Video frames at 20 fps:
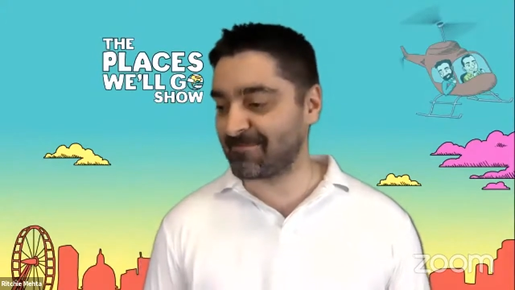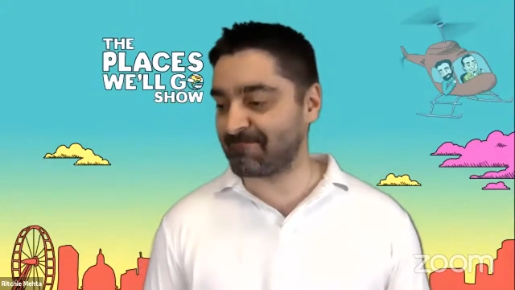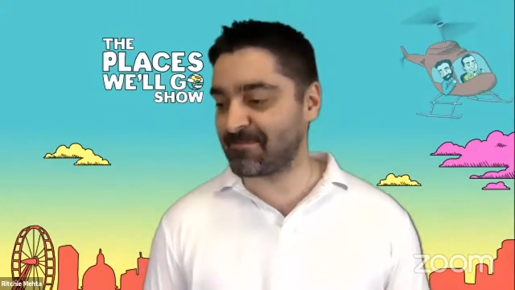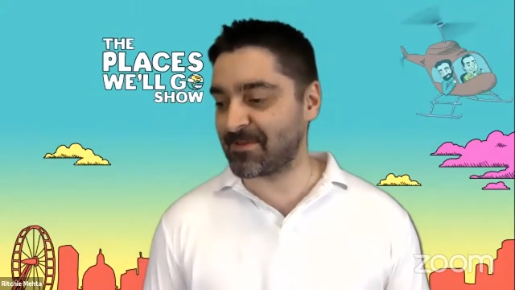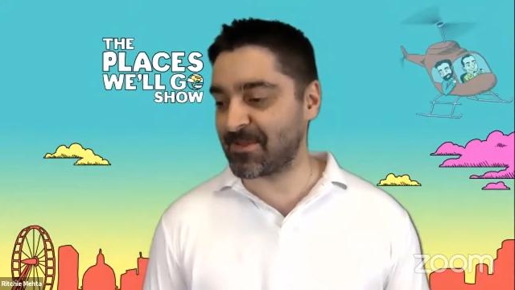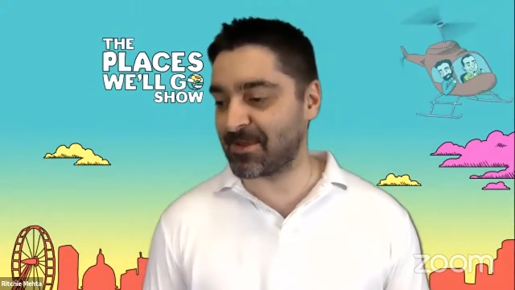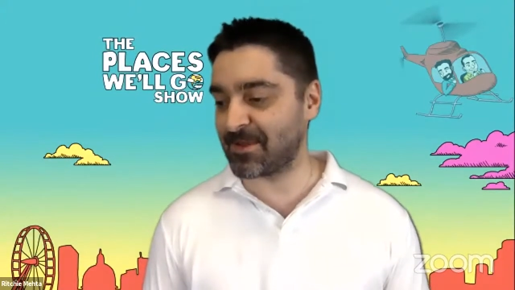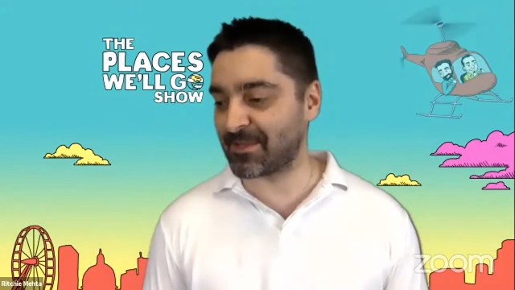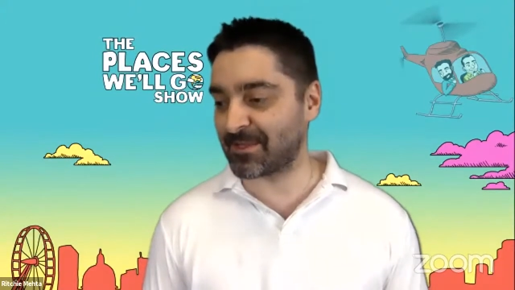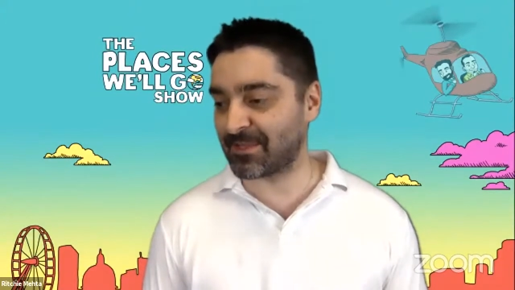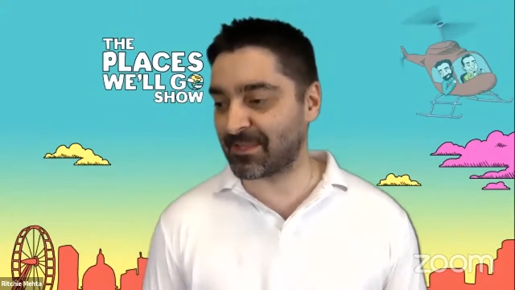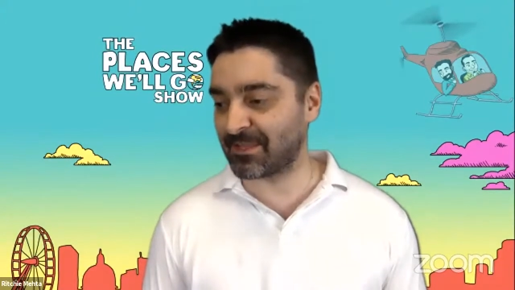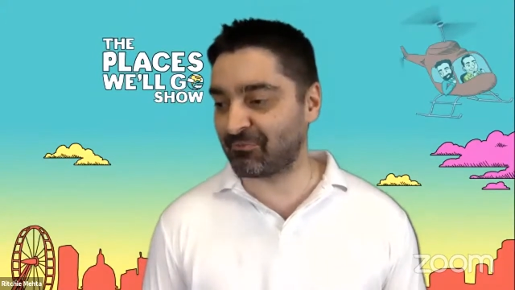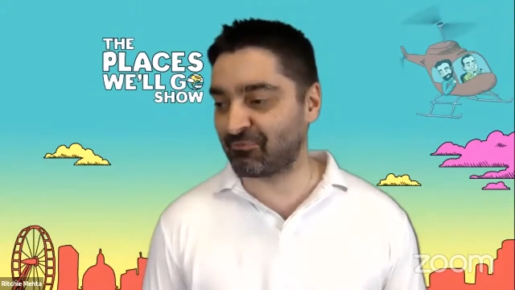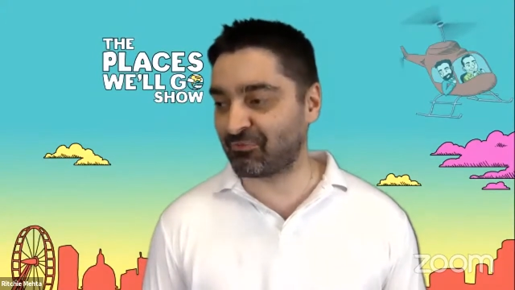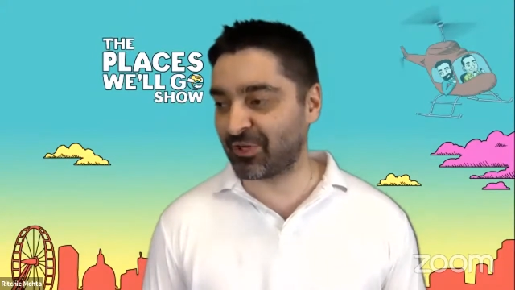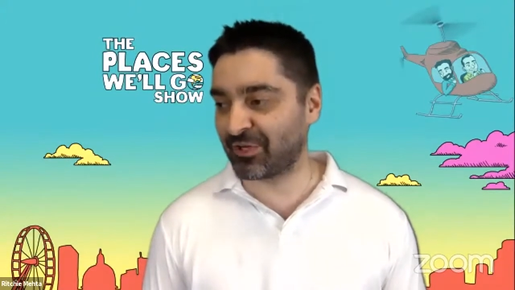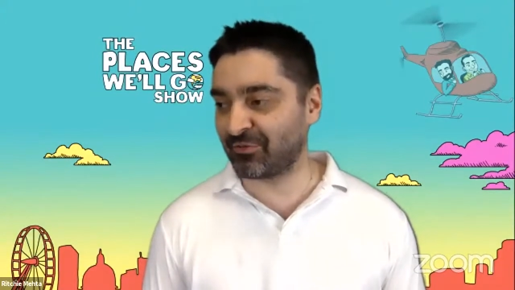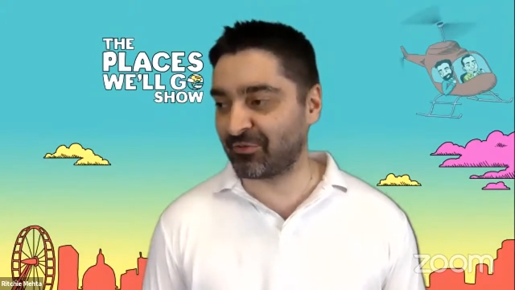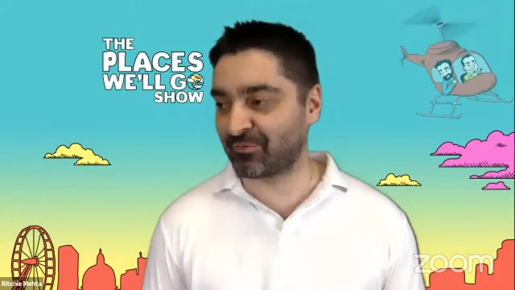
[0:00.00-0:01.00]
you know,
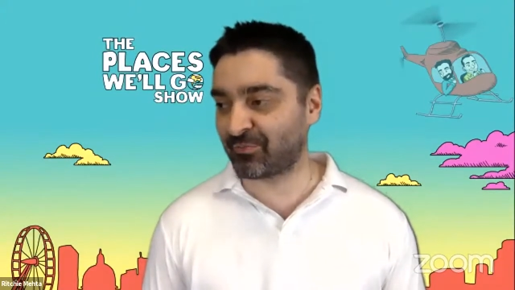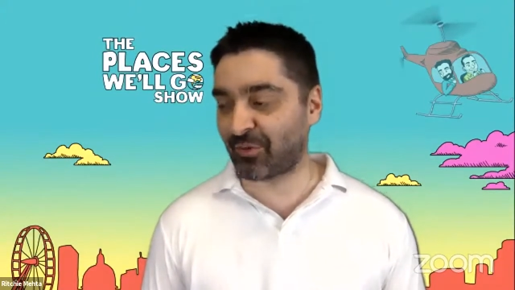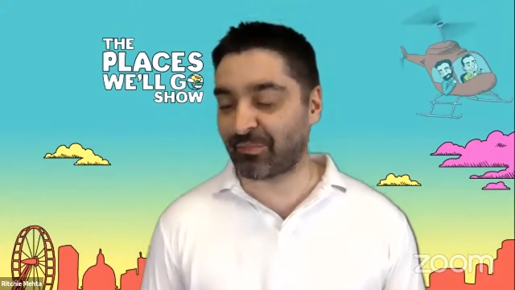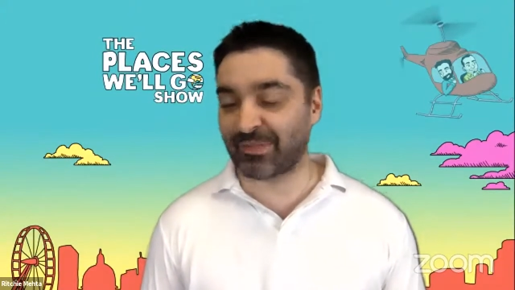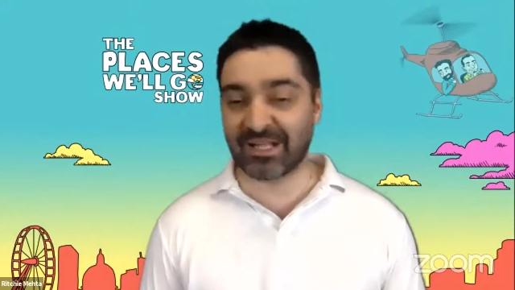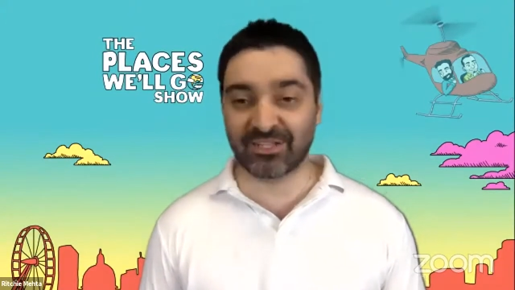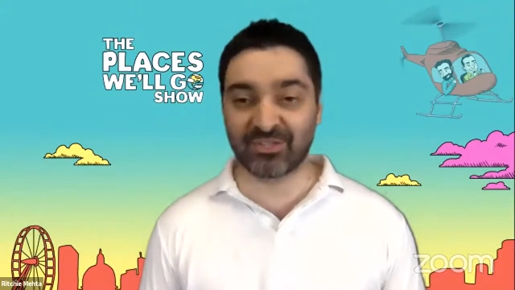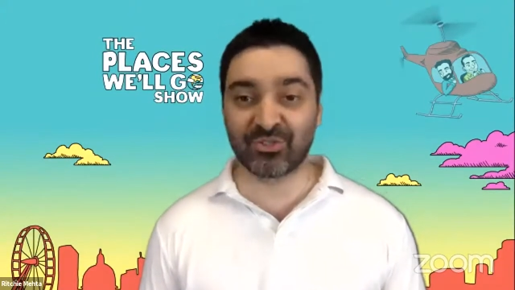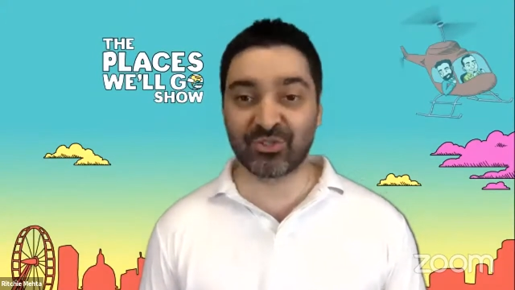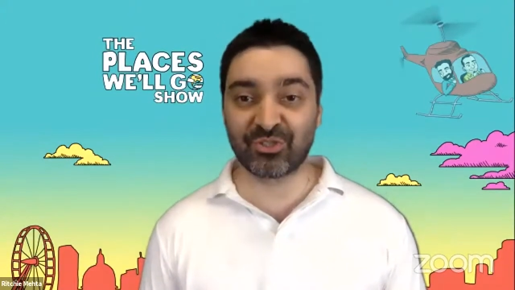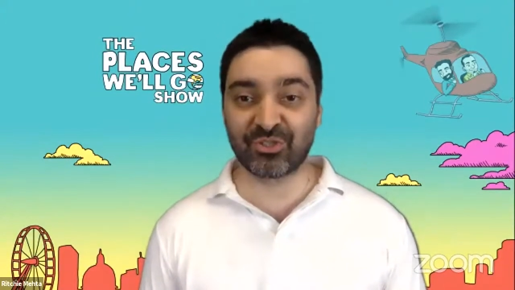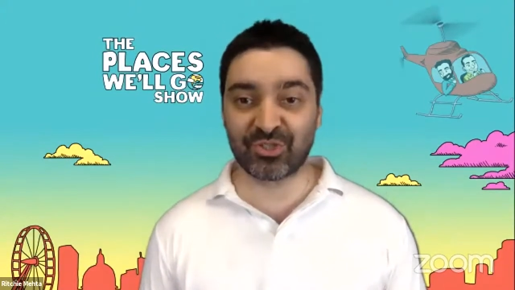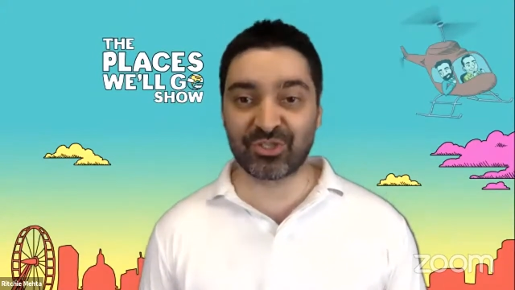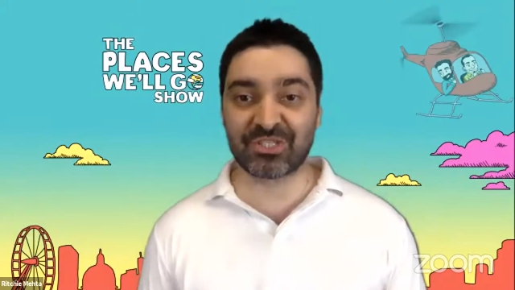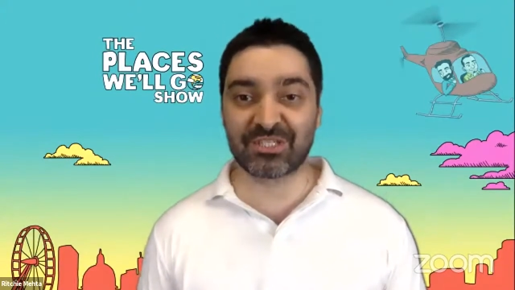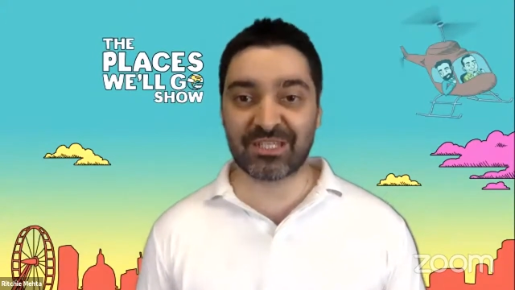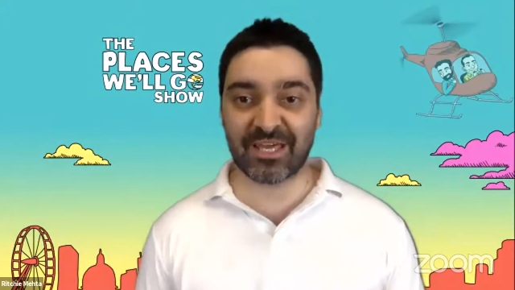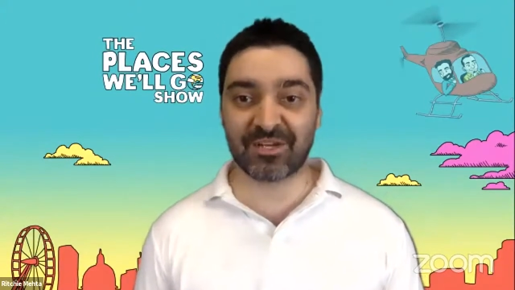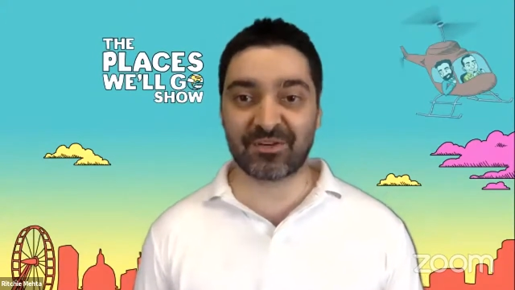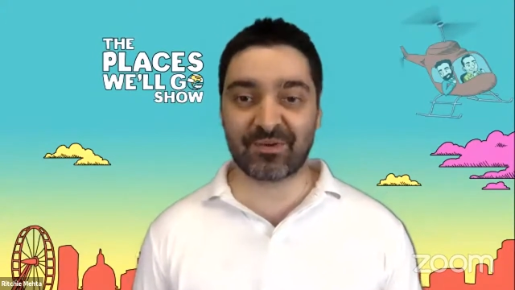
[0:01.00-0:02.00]
really probably held you in good
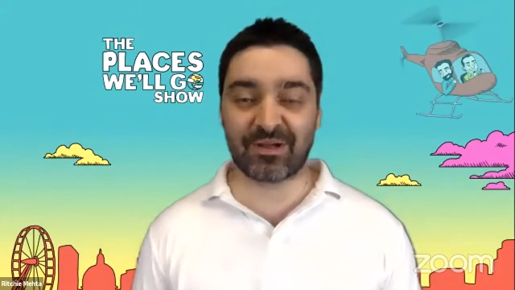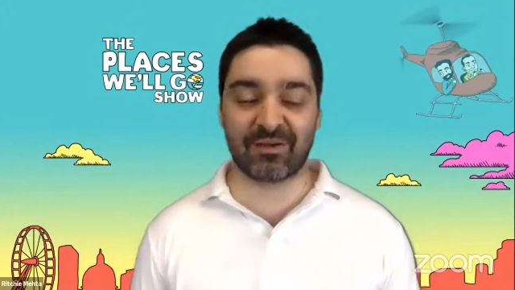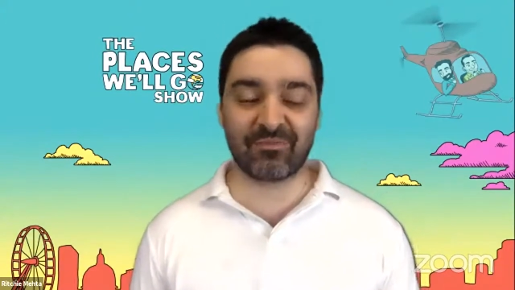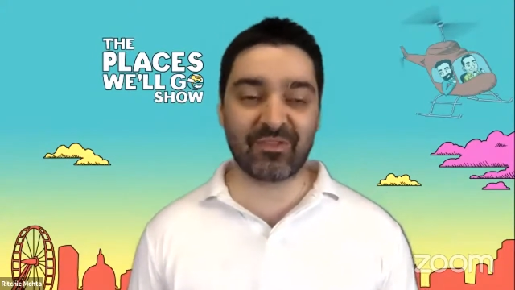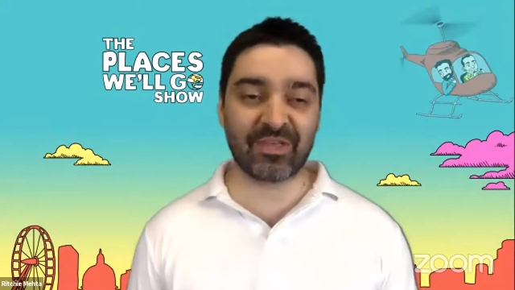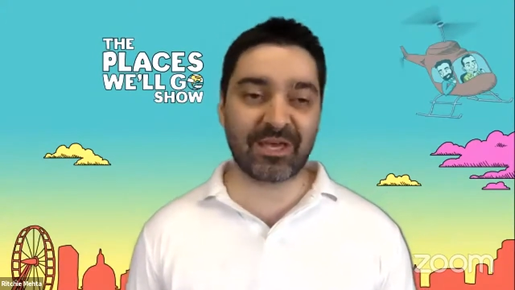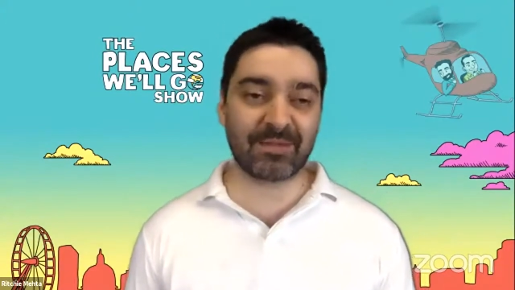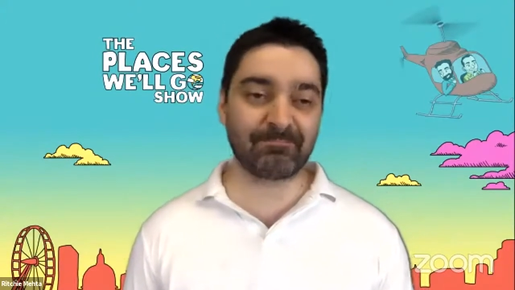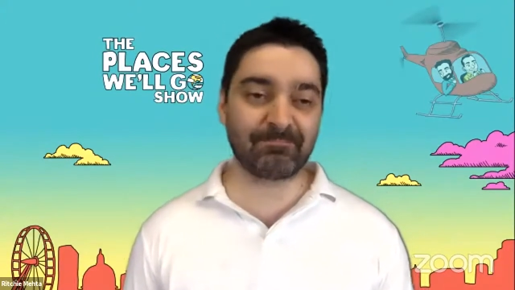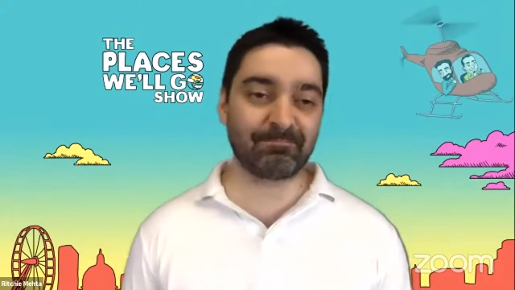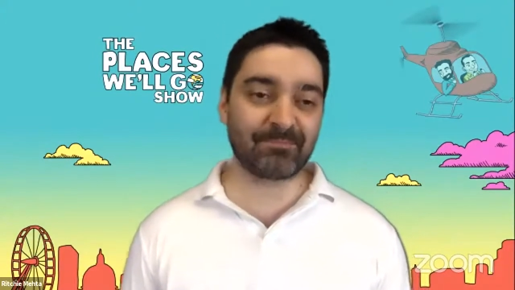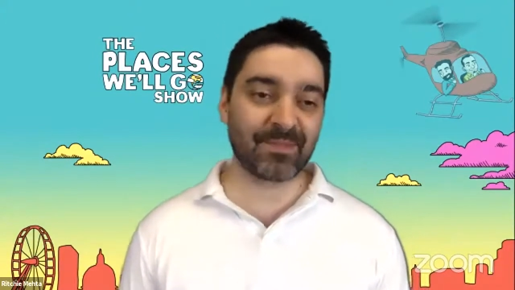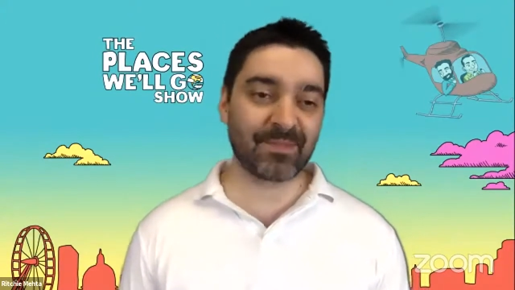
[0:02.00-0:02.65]
stead around that.